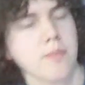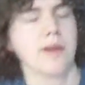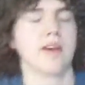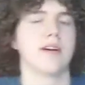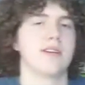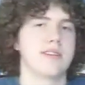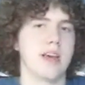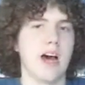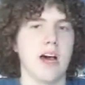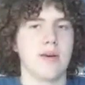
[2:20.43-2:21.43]
Because the
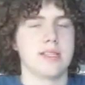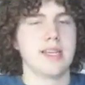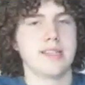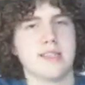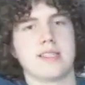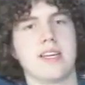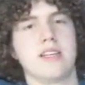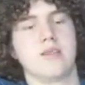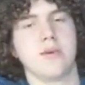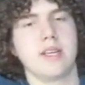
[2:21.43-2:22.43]
guy was exiting the
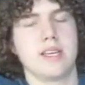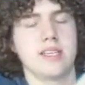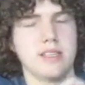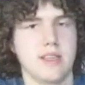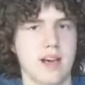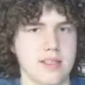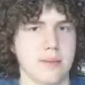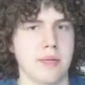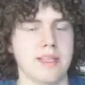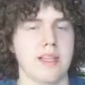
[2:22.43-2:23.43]
stage and really he just got
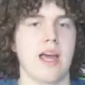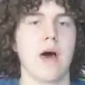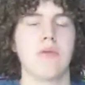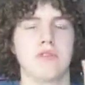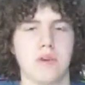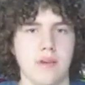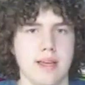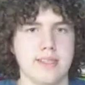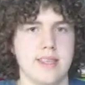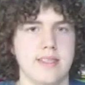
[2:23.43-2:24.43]
something. He's like, I want to show you
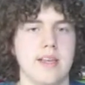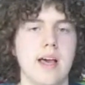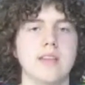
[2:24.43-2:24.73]
guys this.